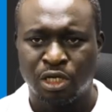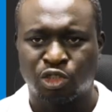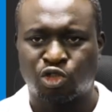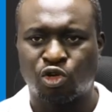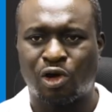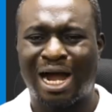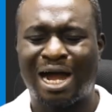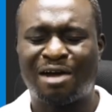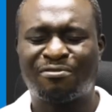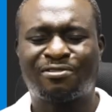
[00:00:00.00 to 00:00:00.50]

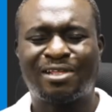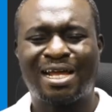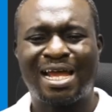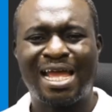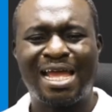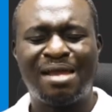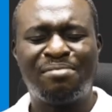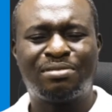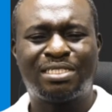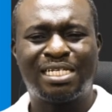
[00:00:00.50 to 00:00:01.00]
So
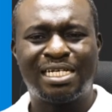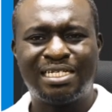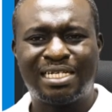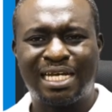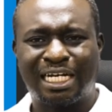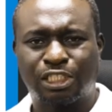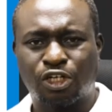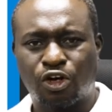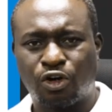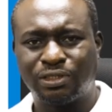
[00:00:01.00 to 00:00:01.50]
after emptying
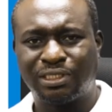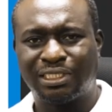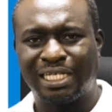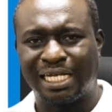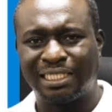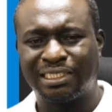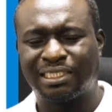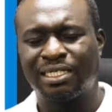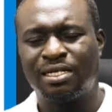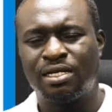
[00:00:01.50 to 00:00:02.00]
that
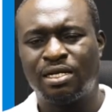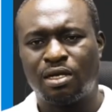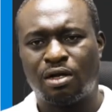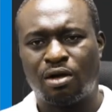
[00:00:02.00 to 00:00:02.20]
content,